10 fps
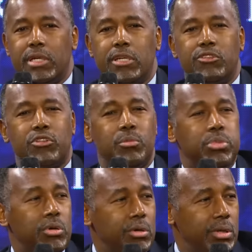is to
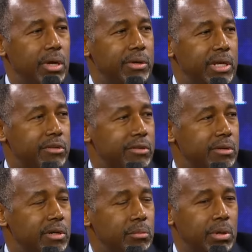pull our
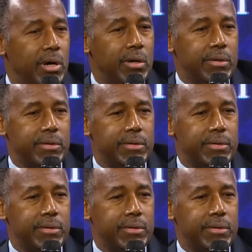nation apart.